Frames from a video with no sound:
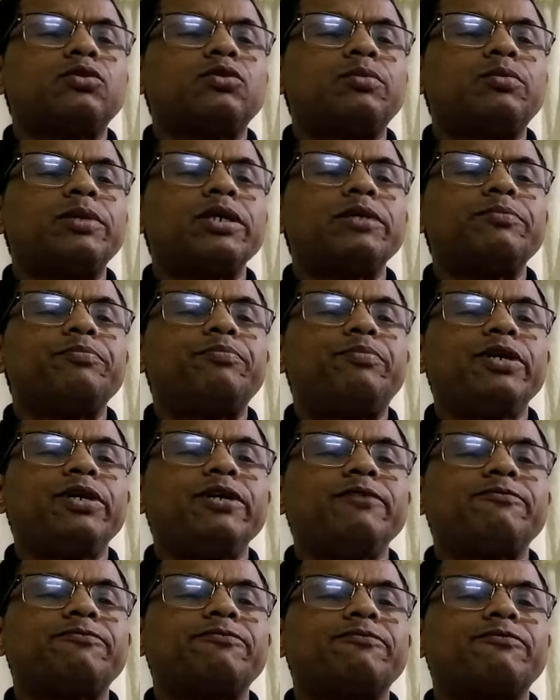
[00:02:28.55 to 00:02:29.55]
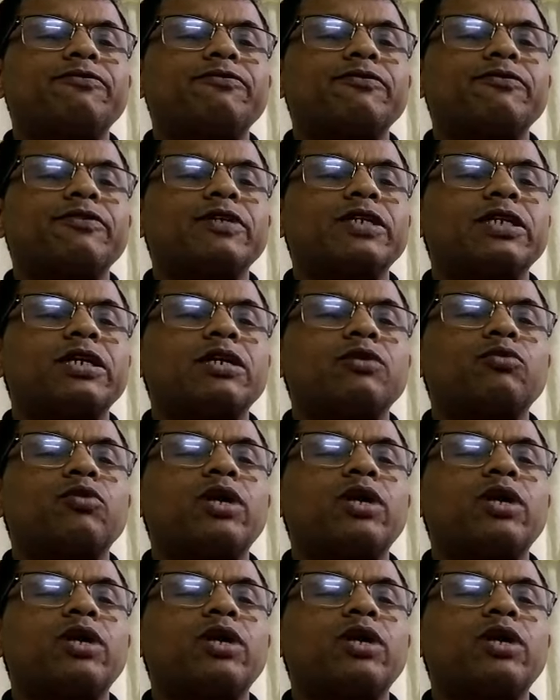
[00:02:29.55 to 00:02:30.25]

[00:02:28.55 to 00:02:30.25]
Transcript: go by brief here.